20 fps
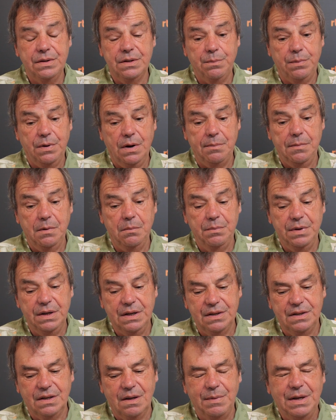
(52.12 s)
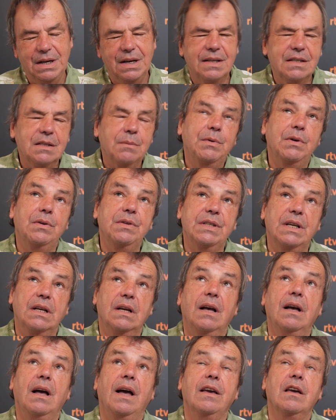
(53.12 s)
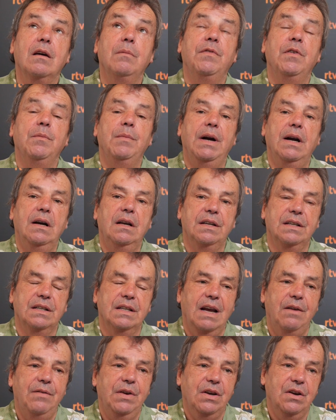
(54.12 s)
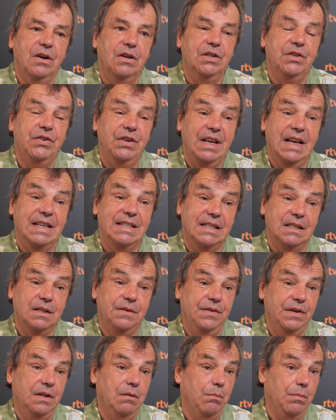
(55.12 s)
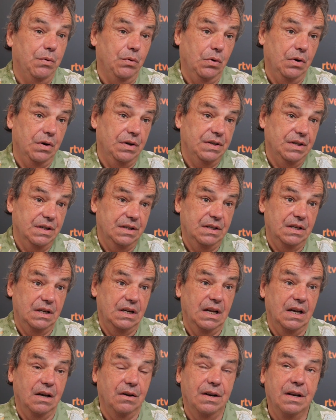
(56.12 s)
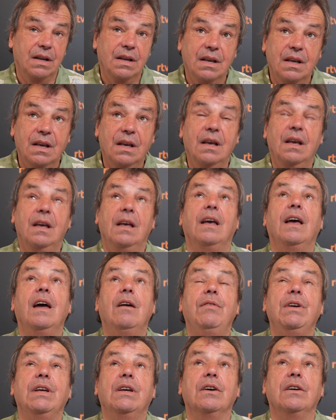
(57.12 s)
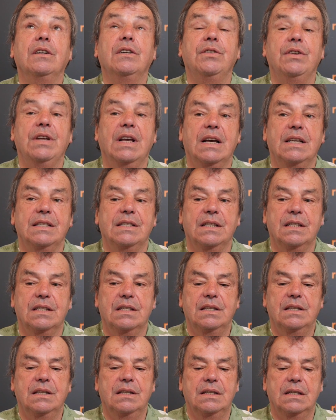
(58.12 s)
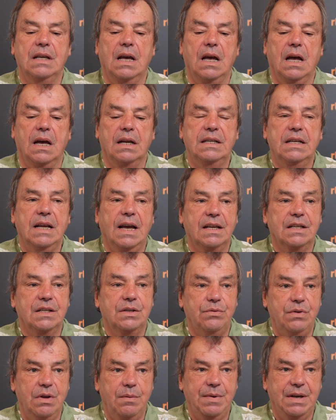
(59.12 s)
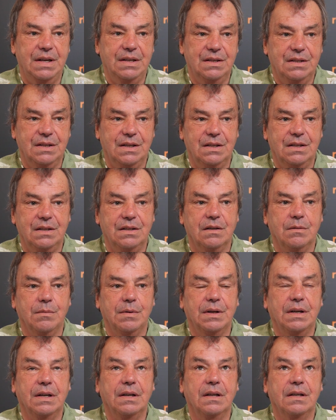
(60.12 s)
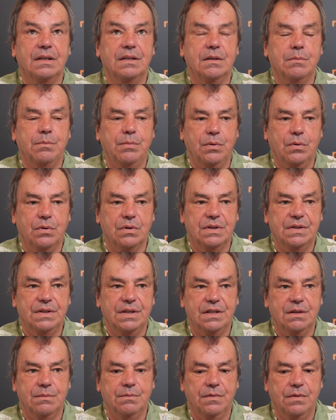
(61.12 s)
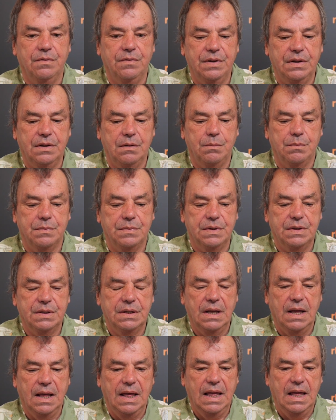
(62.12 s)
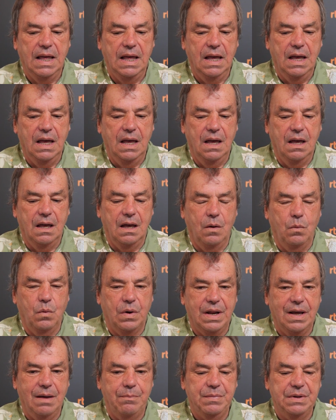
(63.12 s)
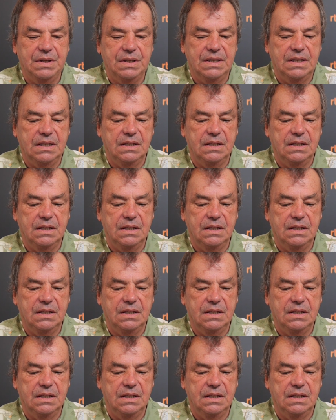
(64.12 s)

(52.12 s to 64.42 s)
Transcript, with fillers: is a problem because, I mean, I suppose I, uh, I come from Ireland. Every country has its film boards, doesn't it now? Every country has its uh, tax rebate system and its support system for films. And what happens